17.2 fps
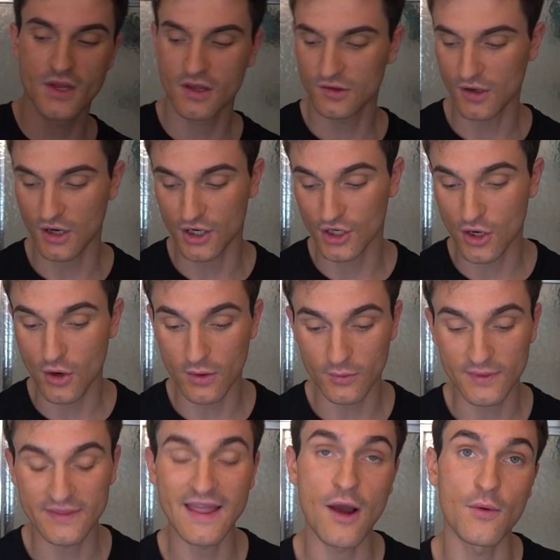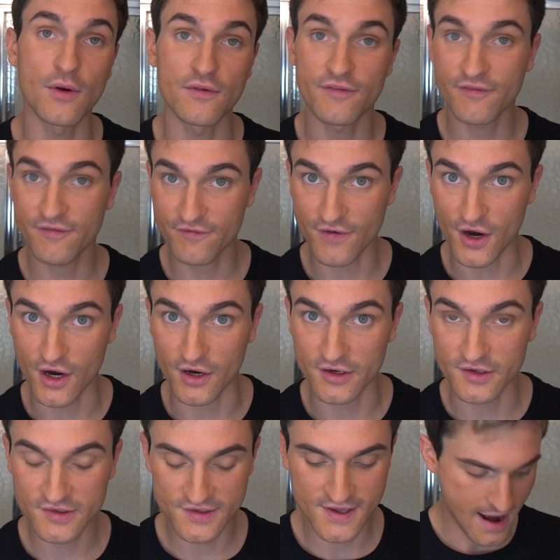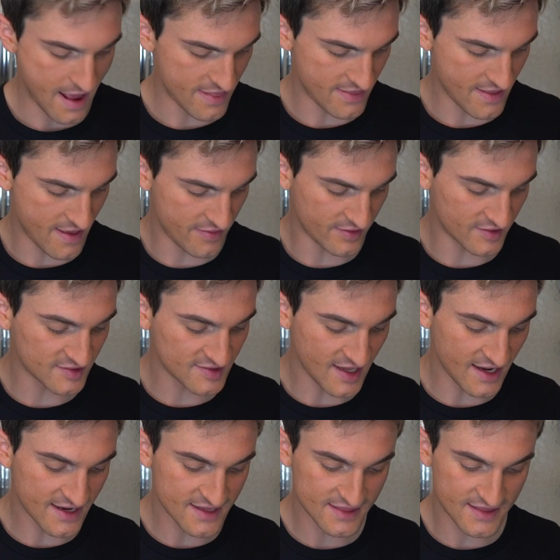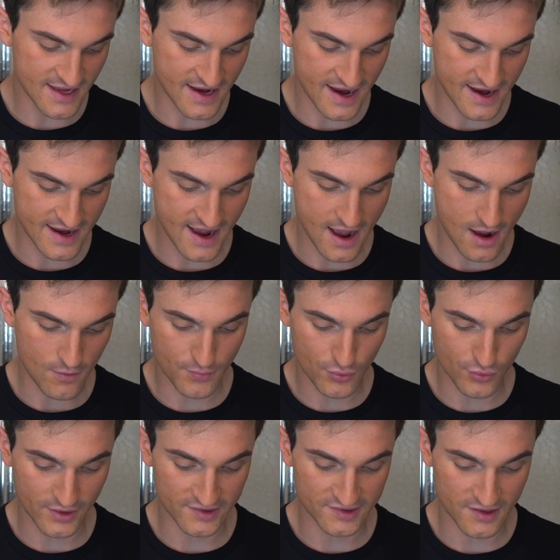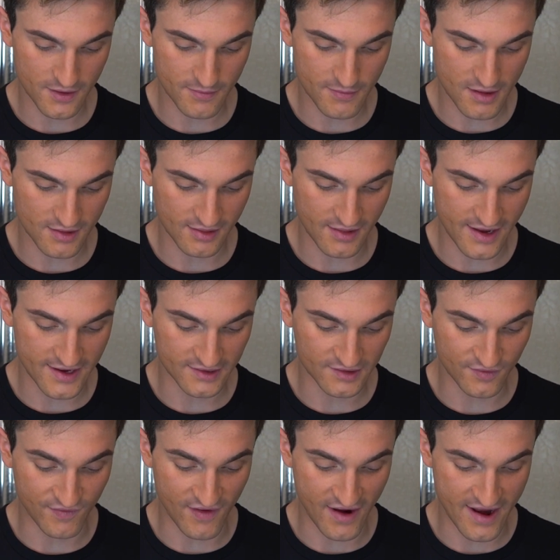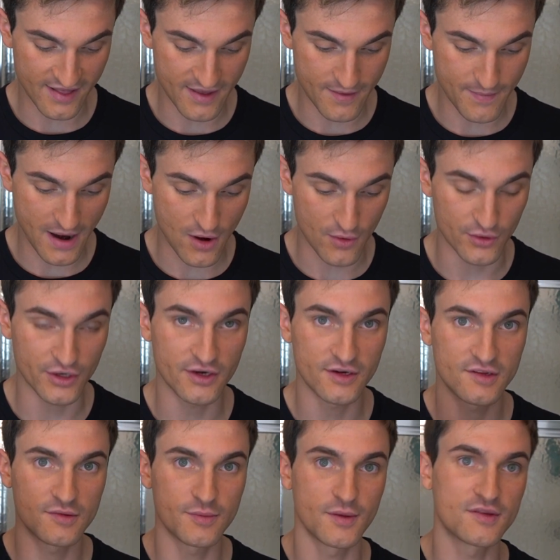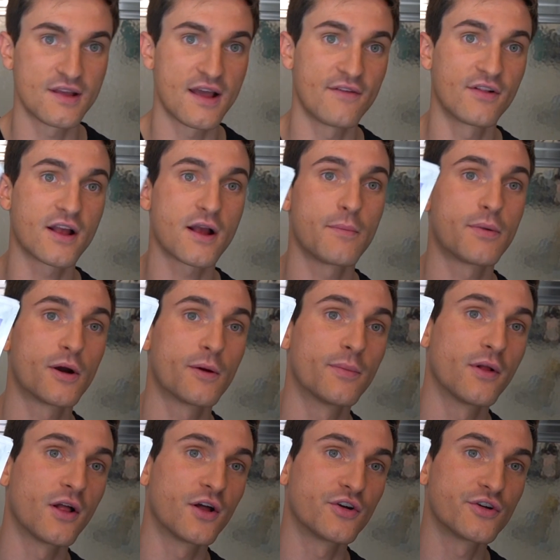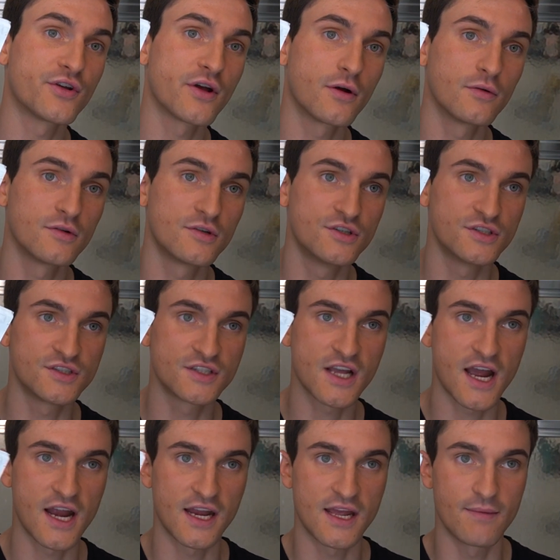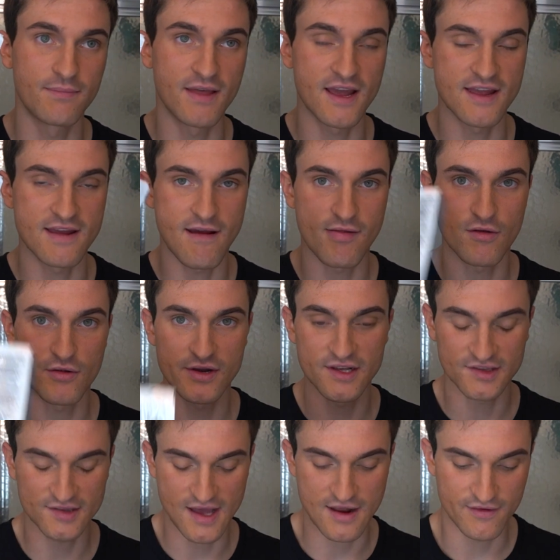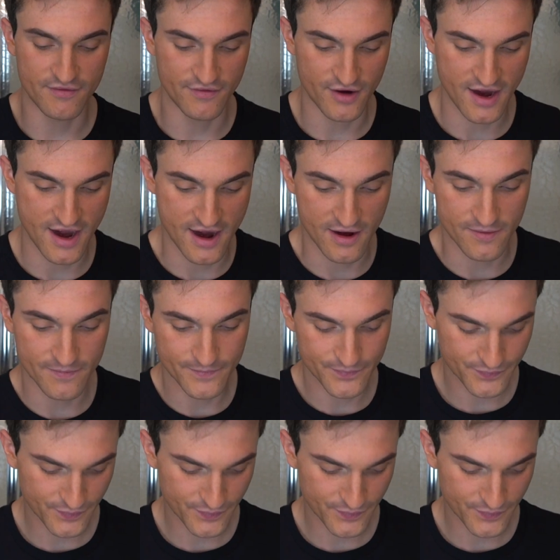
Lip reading: So I'm going to go in with that one first. And then the second thing I got, Prism Lights Violet Powder. It's supposed to have like a purple undertone just to kind of keep that yellowness out of your hair.